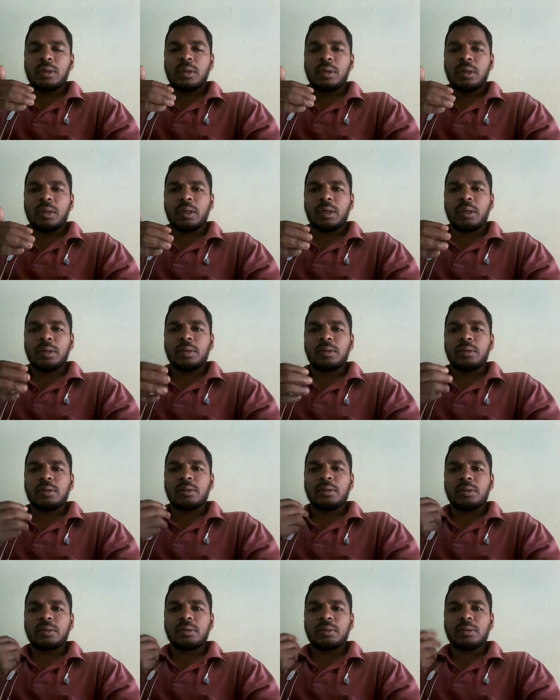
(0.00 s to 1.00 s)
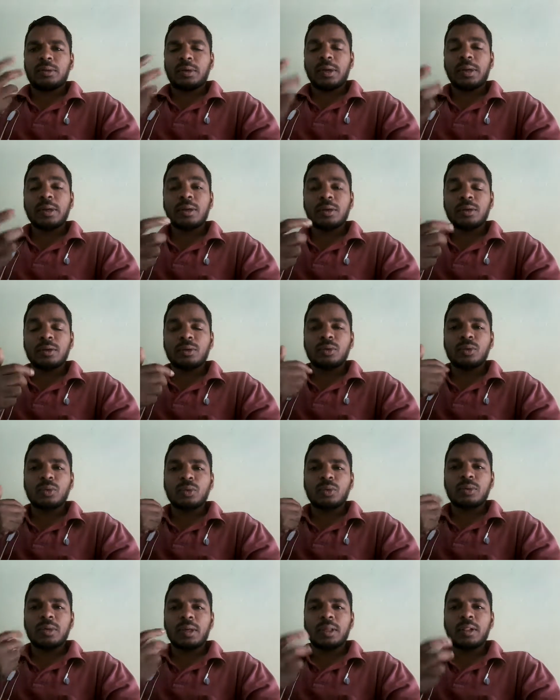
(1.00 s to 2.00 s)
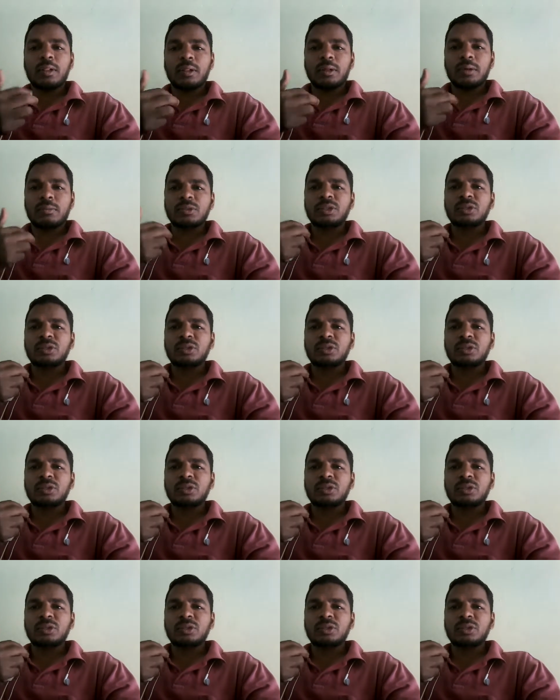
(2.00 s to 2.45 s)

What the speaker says: and trying to tell them